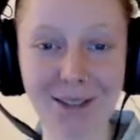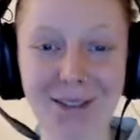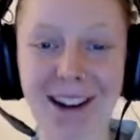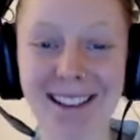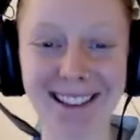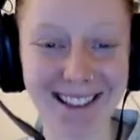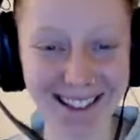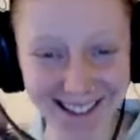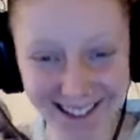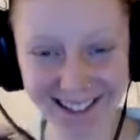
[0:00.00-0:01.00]
friends.
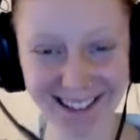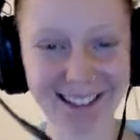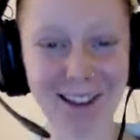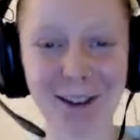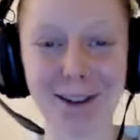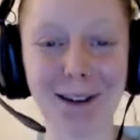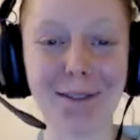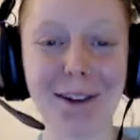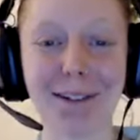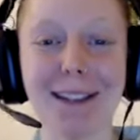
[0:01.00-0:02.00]
So I
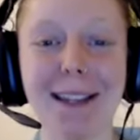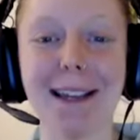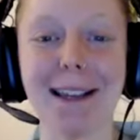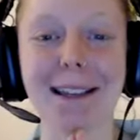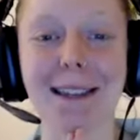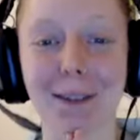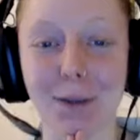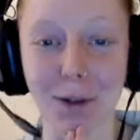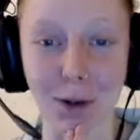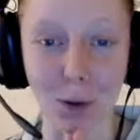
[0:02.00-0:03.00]
very nearly didn't
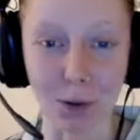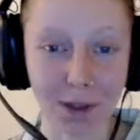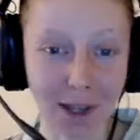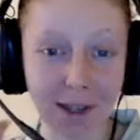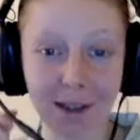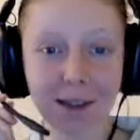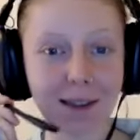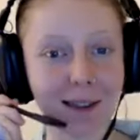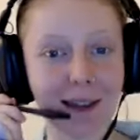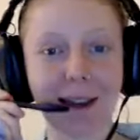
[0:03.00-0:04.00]
record this
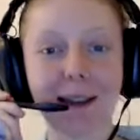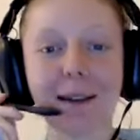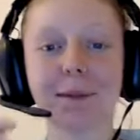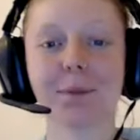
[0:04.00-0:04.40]
today,